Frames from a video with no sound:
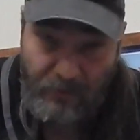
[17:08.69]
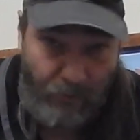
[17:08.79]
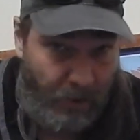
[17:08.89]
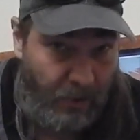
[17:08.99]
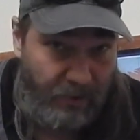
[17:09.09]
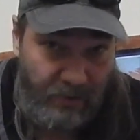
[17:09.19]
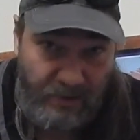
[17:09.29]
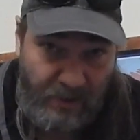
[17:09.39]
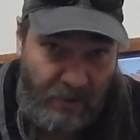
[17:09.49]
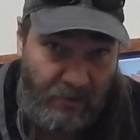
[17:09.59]
great. She
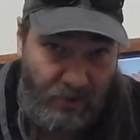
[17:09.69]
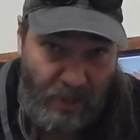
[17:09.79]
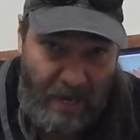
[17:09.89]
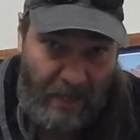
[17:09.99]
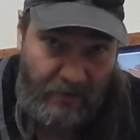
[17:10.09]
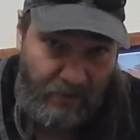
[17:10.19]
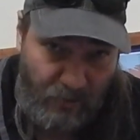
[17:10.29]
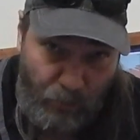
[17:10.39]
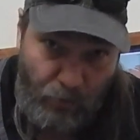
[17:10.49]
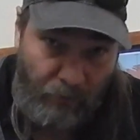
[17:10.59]
sings, she acts, she's
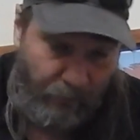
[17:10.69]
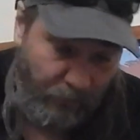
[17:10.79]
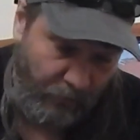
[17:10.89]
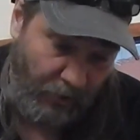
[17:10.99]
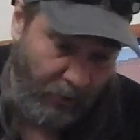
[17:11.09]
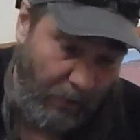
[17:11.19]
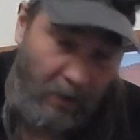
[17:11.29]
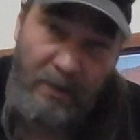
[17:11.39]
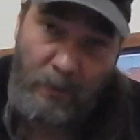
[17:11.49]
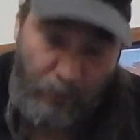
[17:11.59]
beautiful. Check her
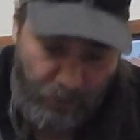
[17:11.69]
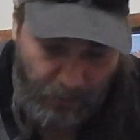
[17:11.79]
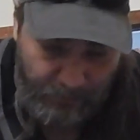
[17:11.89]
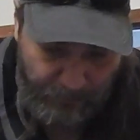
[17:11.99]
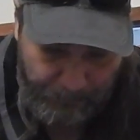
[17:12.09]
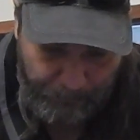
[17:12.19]
out. Leah Marie Johnson.